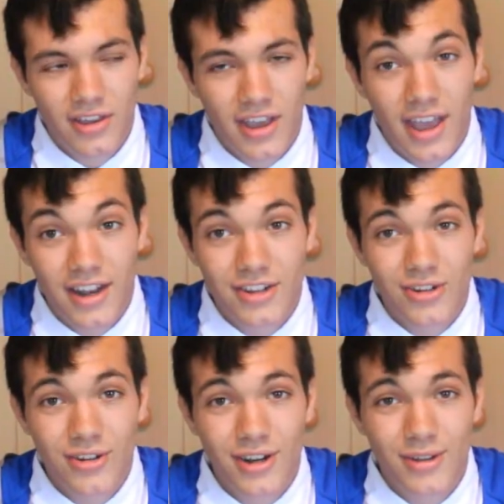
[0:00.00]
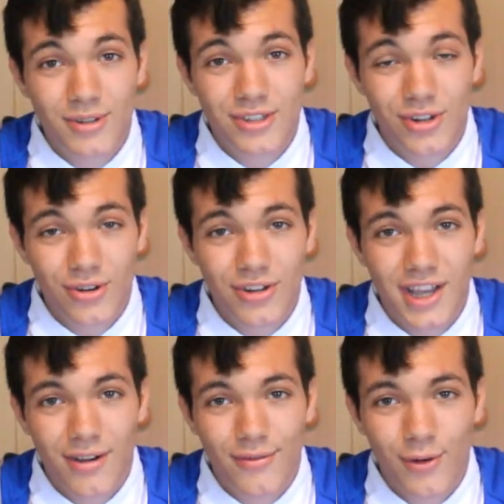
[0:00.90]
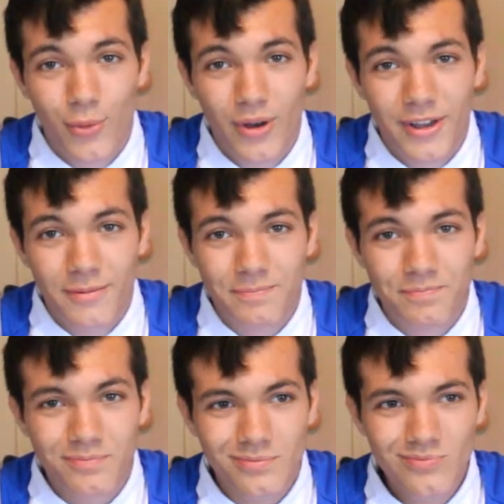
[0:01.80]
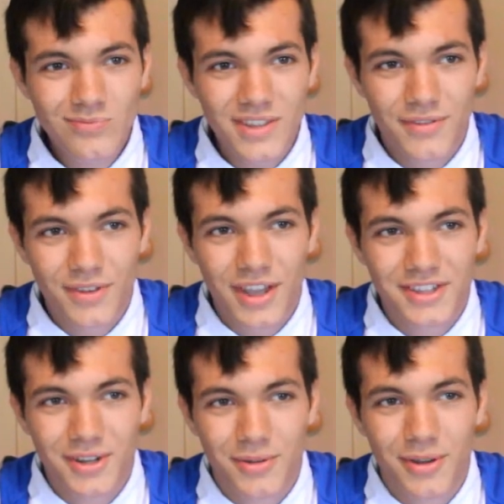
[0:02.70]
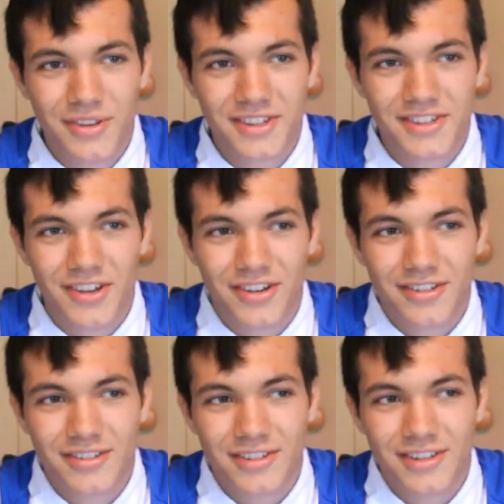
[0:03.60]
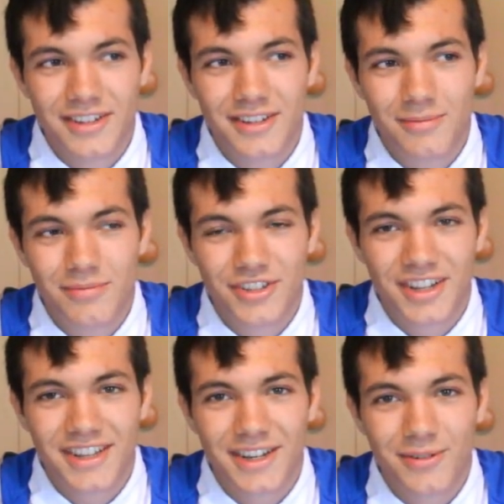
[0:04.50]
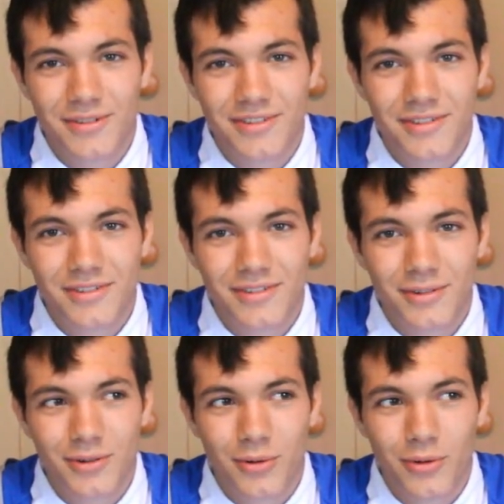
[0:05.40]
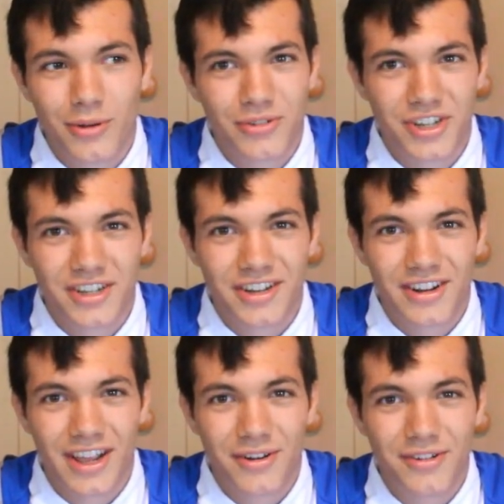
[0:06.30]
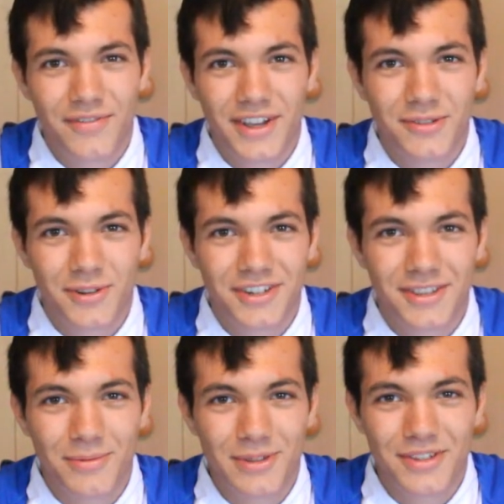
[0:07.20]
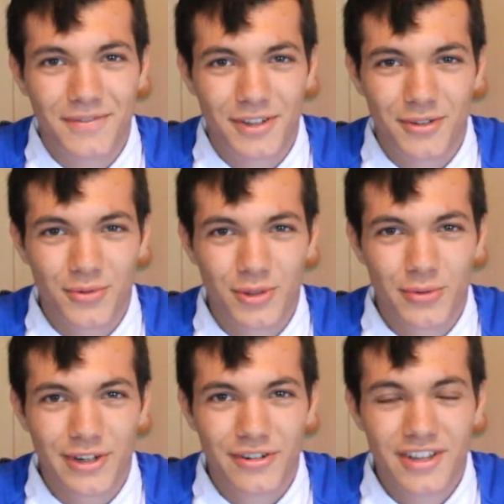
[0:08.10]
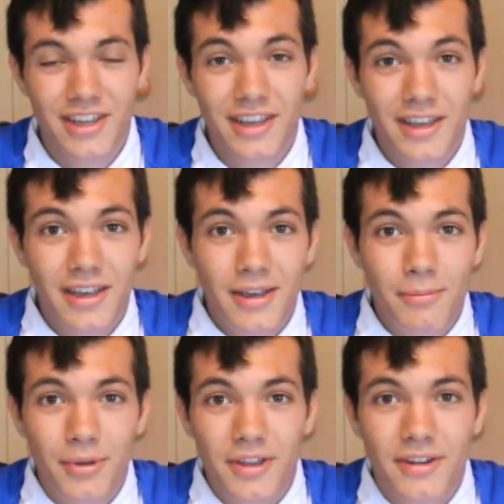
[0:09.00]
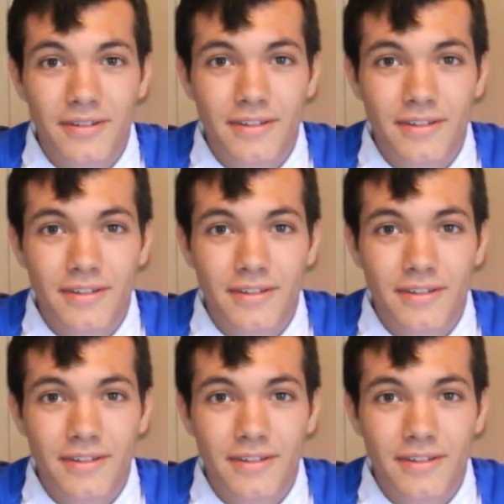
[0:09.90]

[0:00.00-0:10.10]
And it turned out it was Turned Down for What. If you guys don't know this song, you need to check it out or don't check it out. I don't advise watching the music video. It's really weird. But